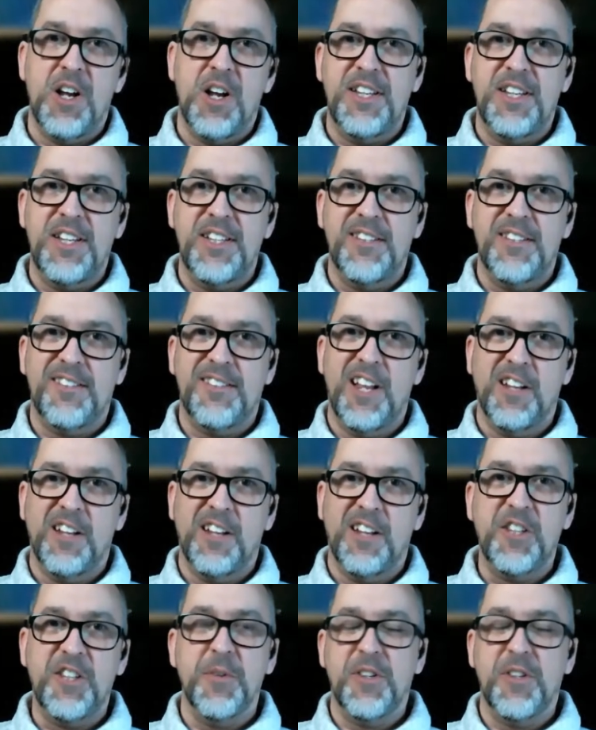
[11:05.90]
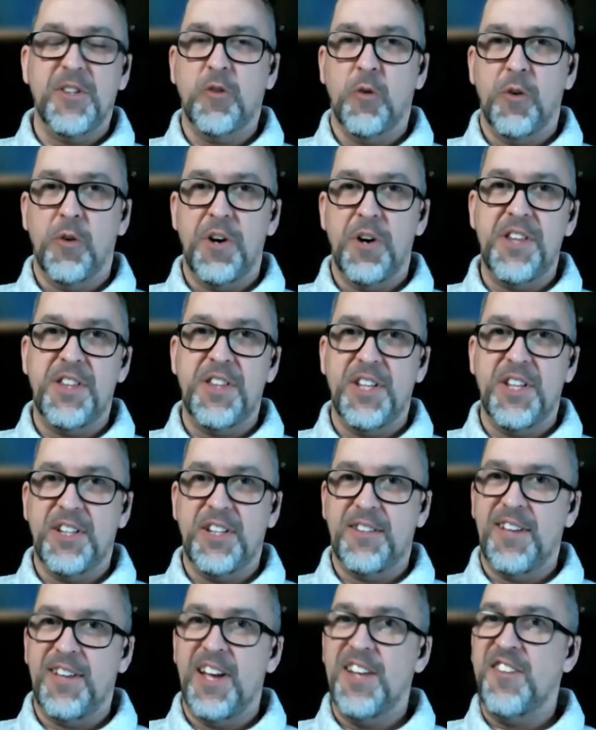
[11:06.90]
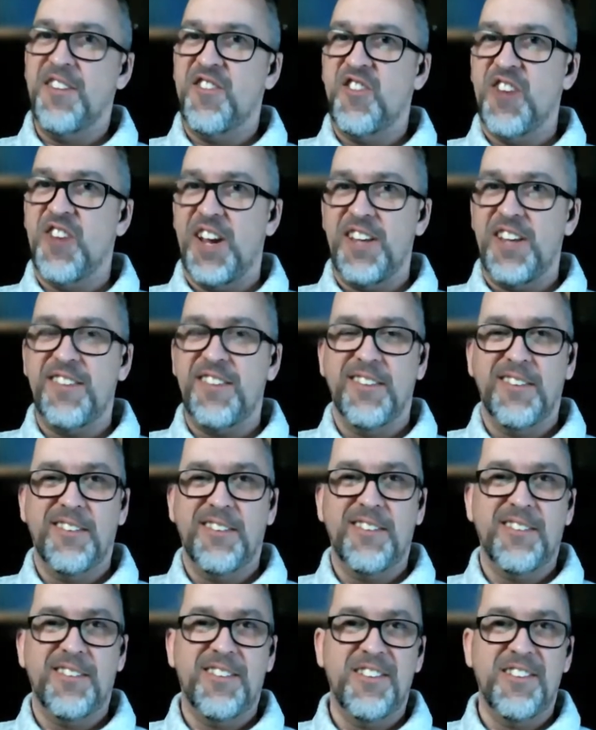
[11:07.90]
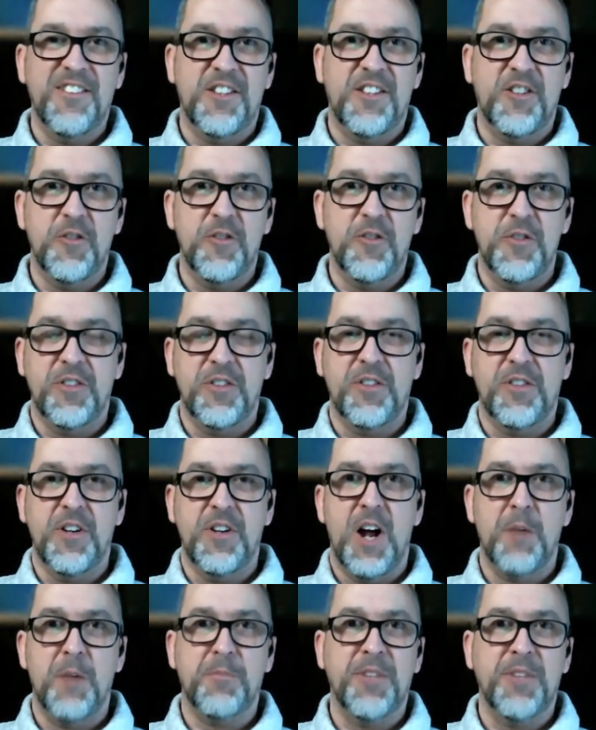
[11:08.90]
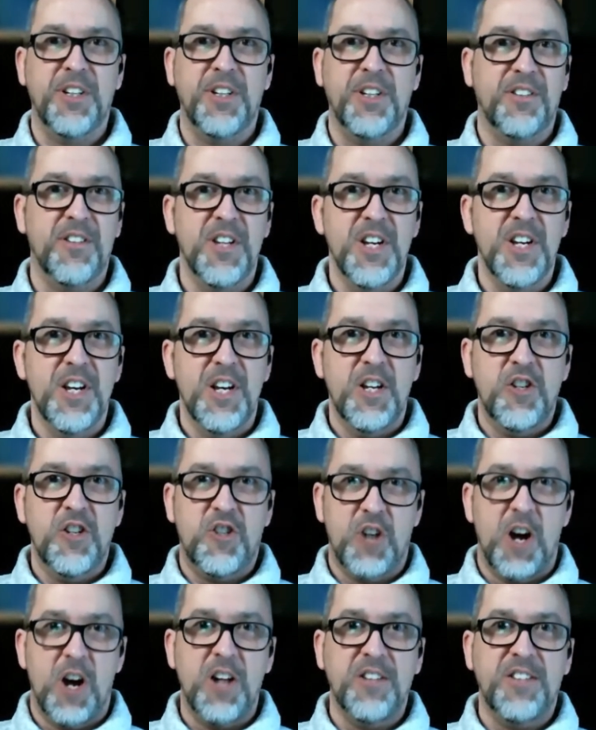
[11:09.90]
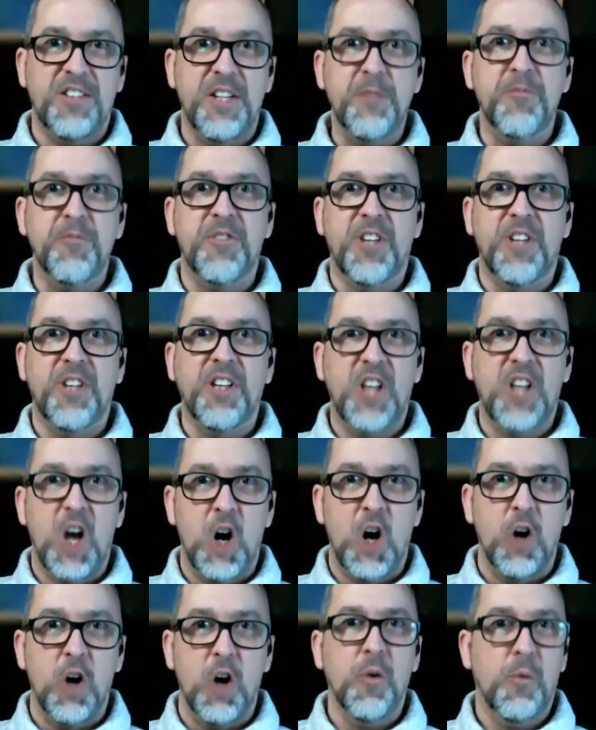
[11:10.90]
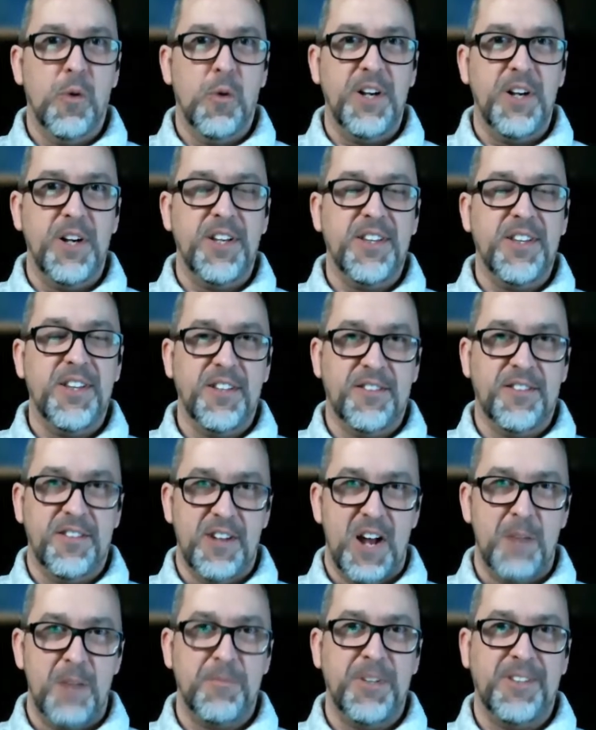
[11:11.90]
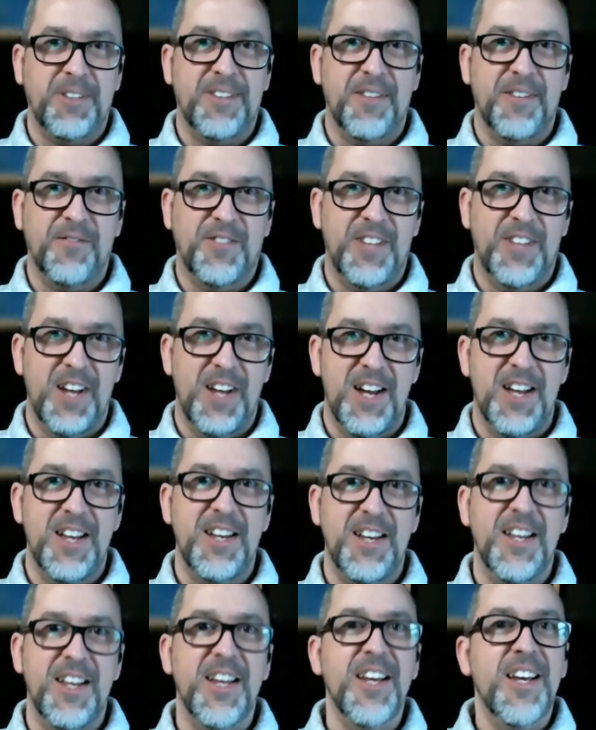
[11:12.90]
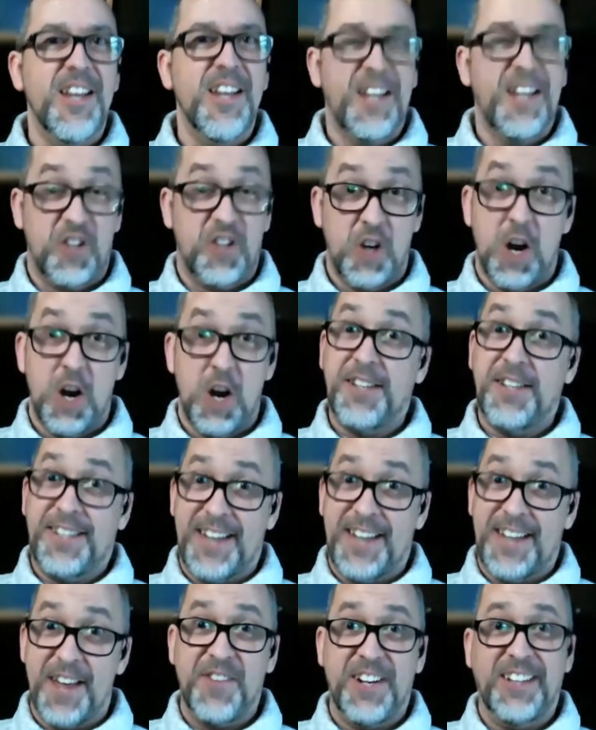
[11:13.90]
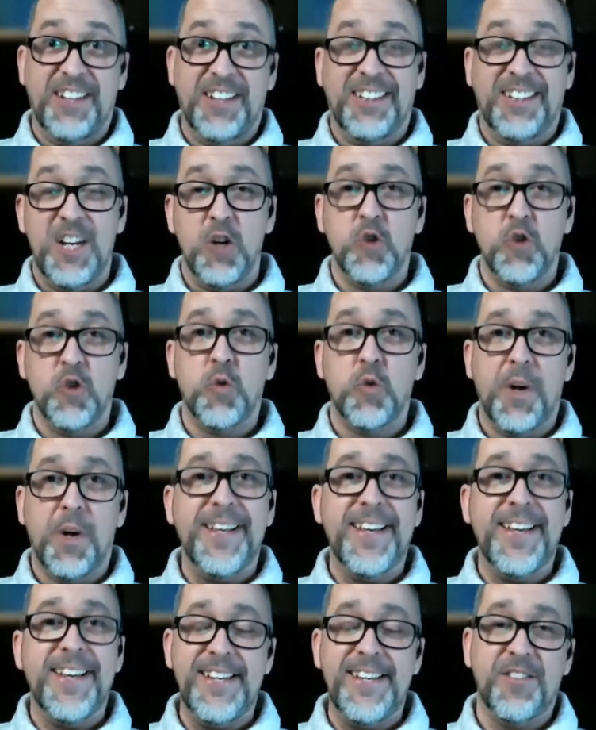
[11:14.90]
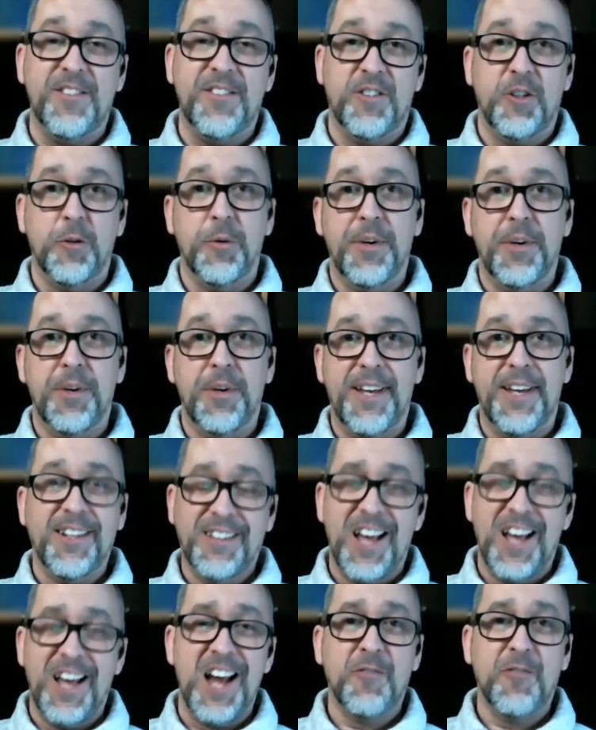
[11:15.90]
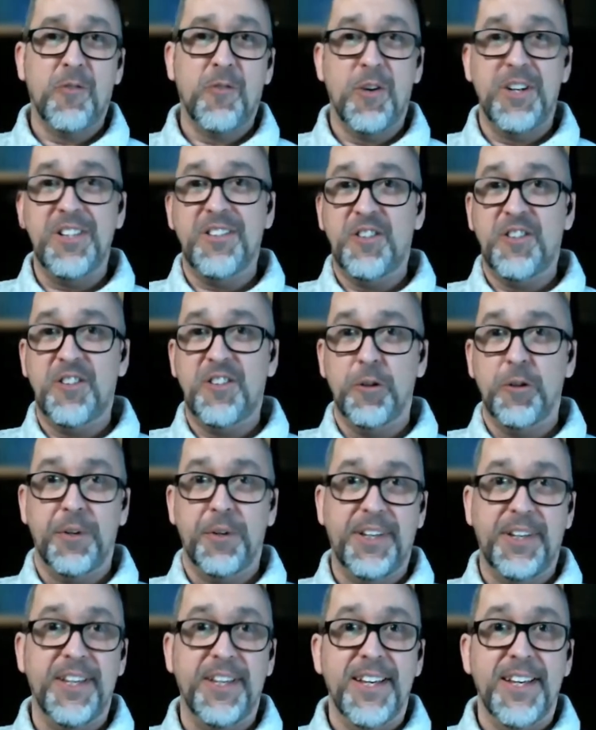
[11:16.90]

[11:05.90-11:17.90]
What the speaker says: is telling you a story that's adjacent to the Synoptics, John seems to know what the Synoptics have done, and John definitely knows what he's doing. And a lot of what he's doing